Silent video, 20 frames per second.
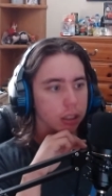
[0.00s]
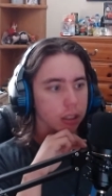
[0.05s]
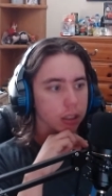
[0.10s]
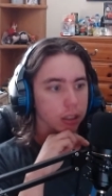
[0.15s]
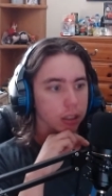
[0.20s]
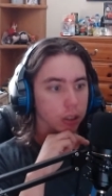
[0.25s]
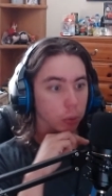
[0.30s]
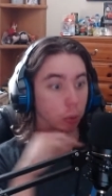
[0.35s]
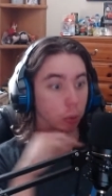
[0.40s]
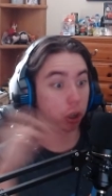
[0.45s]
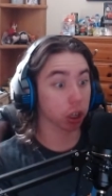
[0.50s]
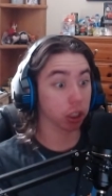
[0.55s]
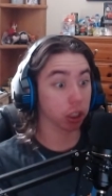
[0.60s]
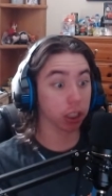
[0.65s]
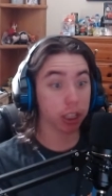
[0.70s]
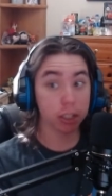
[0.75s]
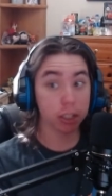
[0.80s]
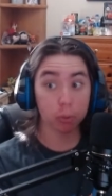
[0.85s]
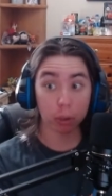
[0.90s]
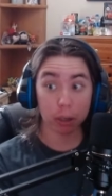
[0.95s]
What could this
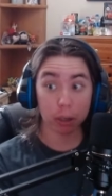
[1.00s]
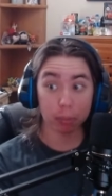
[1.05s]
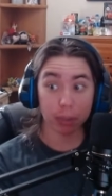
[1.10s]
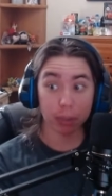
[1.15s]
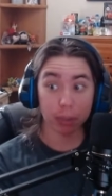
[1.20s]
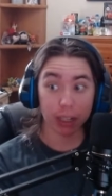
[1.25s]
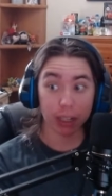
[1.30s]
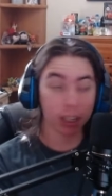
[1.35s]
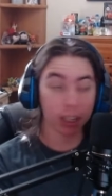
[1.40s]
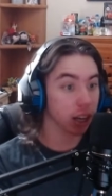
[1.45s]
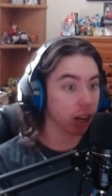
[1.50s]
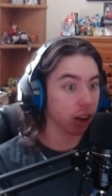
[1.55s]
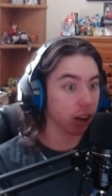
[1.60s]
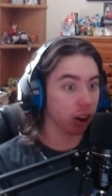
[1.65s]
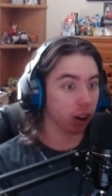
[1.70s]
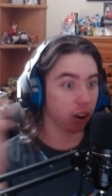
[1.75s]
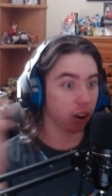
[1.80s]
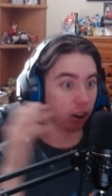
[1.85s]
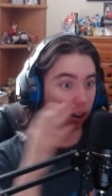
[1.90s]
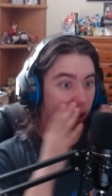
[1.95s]
one be?
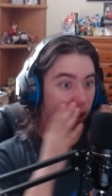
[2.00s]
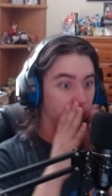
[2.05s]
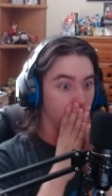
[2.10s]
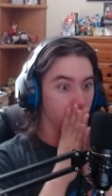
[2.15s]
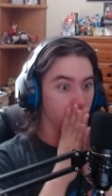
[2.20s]
Oh.